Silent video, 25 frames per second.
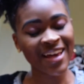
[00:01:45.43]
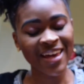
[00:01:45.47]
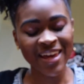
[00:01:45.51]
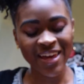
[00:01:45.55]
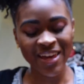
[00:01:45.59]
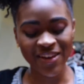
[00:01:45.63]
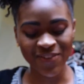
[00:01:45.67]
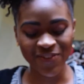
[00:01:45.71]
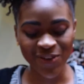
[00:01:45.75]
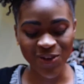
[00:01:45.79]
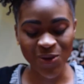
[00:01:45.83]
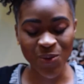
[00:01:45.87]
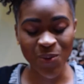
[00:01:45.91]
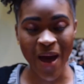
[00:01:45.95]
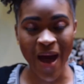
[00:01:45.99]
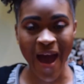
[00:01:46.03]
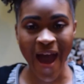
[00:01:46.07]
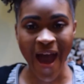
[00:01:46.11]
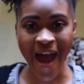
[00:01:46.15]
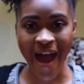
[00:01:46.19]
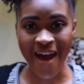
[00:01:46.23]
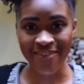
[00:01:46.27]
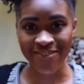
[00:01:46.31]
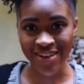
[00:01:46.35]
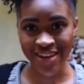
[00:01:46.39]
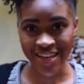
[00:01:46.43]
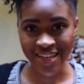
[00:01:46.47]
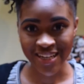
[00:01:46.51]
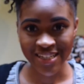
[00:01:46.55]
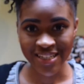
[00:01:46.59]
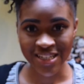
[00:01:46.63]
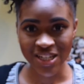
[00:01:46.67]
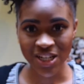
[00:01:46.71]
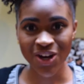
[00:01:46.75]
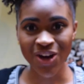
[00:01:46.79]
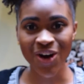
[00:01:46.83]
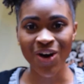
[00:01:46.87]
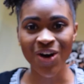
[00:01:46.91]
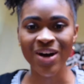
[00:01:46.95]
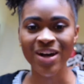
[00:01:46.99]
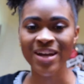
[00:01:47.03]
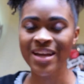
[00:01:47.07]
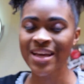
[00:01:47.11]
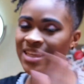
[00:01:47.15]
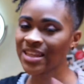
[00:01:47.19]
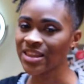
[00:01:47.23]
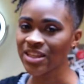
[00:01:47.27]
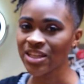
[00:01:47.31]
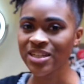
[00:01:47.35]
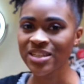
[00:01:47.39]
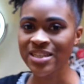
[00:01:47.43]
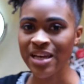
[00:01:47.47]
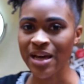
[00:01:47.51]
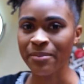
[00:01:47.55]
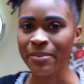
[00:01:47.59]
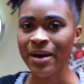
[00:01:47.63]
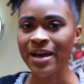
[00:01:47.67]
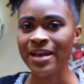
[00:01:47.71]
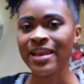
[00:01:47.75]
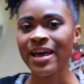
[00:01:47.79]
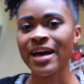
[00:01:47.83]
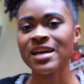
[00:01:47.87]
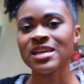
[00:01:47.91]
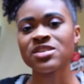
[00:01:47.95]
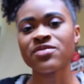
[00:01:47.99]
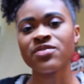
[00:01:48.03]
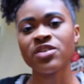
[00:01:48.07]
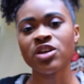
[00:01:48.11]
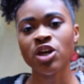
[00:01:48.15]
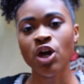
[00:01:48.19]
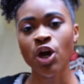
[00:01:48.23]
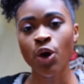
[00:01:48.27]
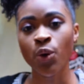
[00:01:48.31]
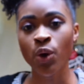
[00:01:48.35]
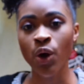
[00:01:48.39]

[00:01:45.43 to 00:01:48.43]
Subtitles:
If you haven't gone and looked at my last video,